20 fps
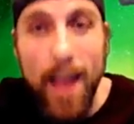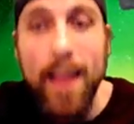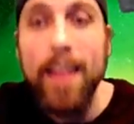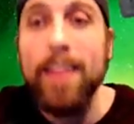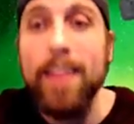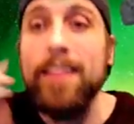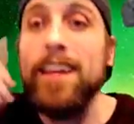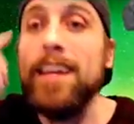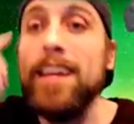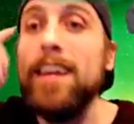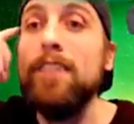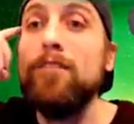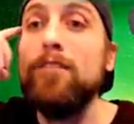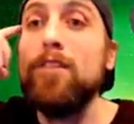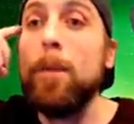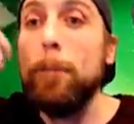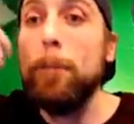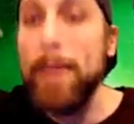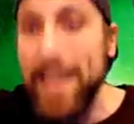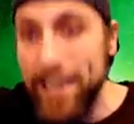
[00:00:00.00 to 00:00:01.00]
The
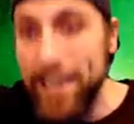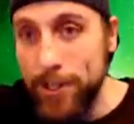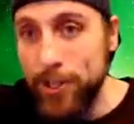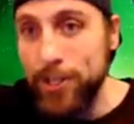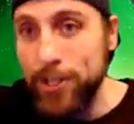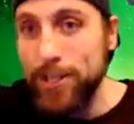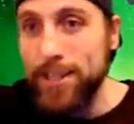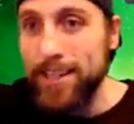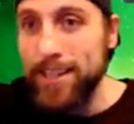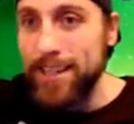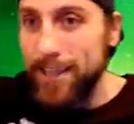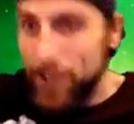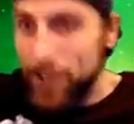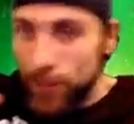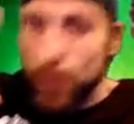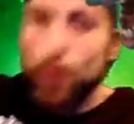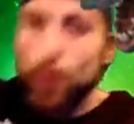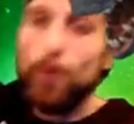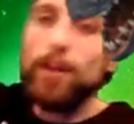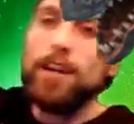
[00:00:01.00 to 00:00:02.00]
information is
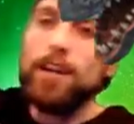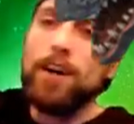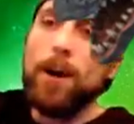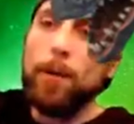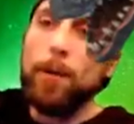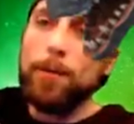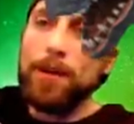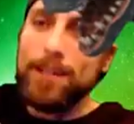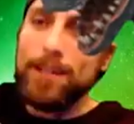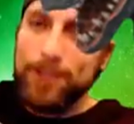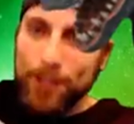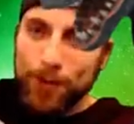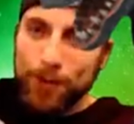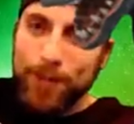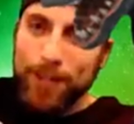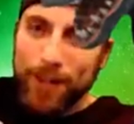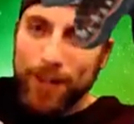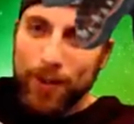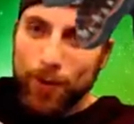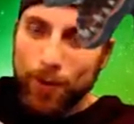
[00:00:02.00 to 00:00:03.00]
going up into
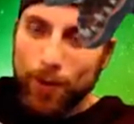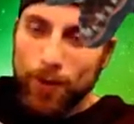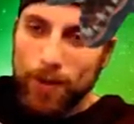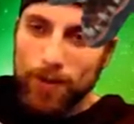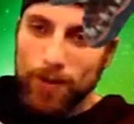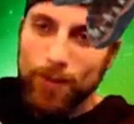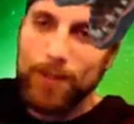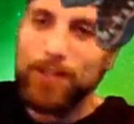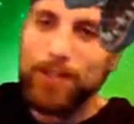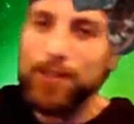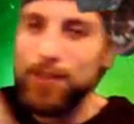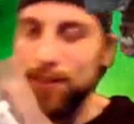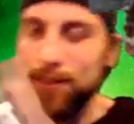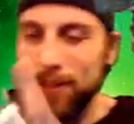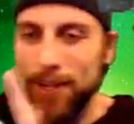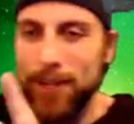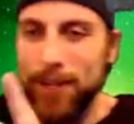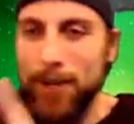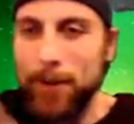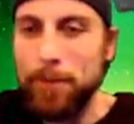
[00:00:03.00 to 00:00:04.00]
another world, which,
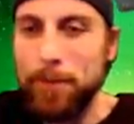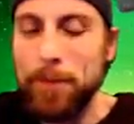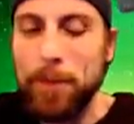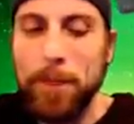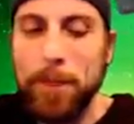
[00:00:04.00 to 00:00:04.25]
you know,